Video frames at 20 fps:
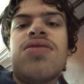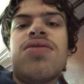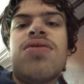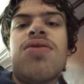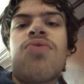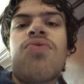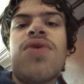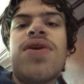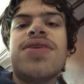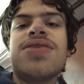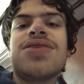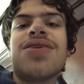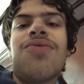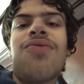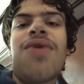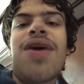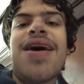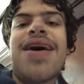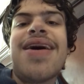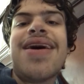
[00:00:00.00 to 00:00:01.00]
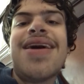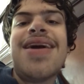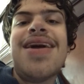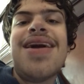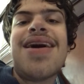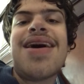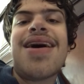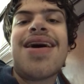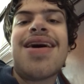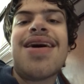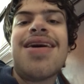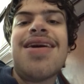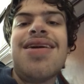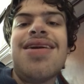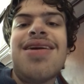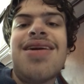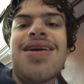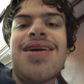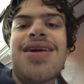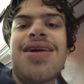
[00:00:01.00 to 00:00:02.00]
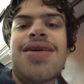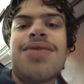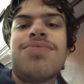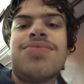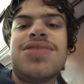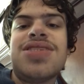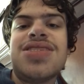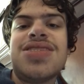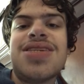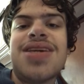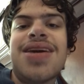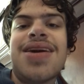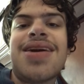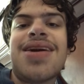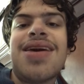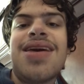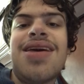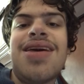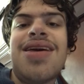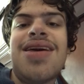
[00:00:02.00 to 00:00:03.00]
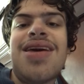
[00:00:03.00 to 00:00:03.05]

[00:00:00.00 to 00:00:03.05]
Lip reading: The reason why I am sick